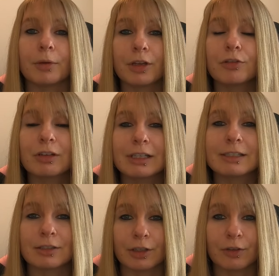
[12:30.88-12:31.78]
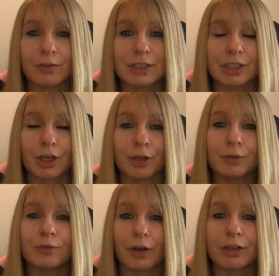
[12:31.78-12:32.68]
I'm going to release another
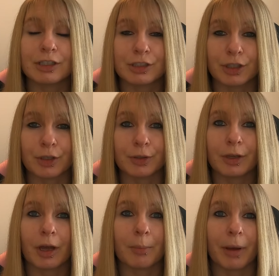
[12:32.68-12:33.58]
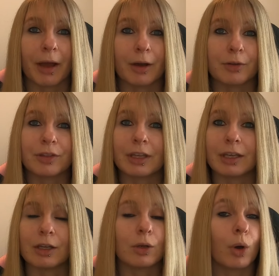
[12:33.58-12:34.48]
video very soon about
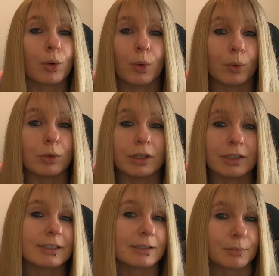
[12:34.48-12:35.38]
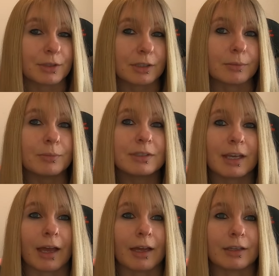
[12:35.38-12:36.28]
the long hauler symptoms
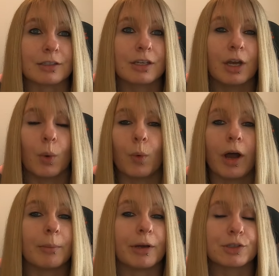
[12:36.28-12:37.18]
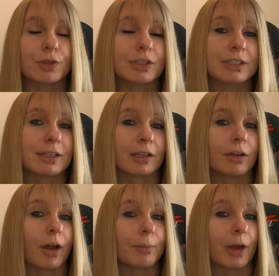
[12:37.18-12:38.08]
and why my doctors think
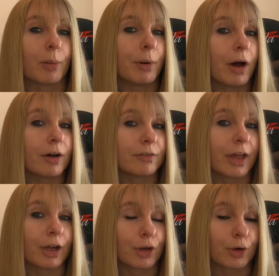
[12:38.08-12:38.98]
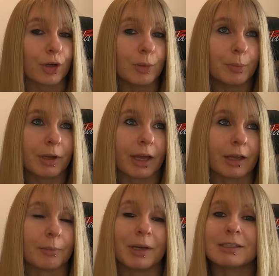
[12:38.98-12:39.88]
that I'm now part of that group
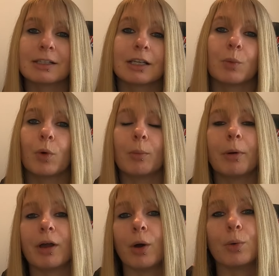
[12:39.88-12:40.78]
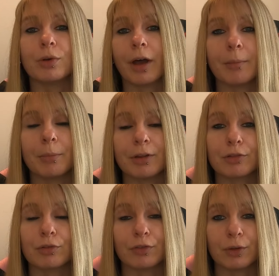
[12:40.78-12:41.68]
and basically what my whole nine
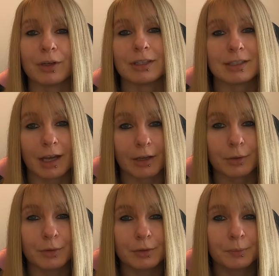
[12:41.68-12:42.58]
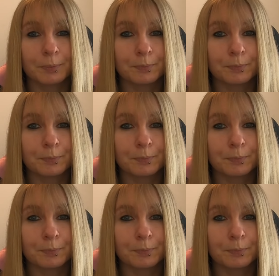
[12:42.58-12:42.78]
month review entailed.